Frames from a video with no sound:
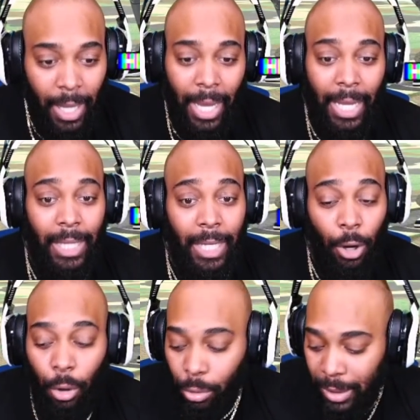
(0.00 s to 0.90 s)
And then the
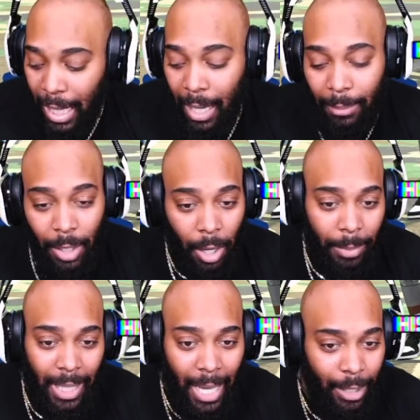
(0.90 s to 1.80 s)
whole time y'all
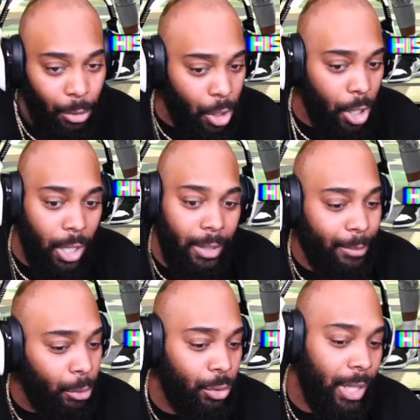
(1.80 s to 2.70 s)
be like, yo, Carter,
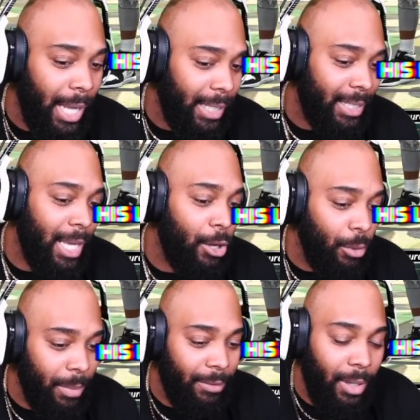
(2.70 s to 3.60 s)
don't do that. This game
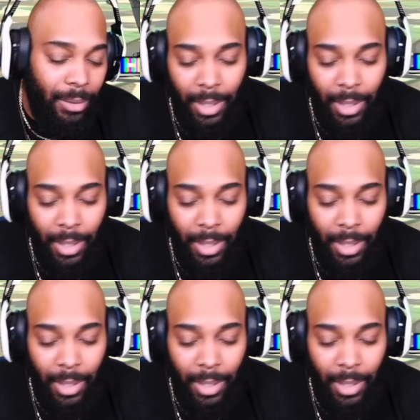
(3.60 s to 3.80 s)
gonna be fine.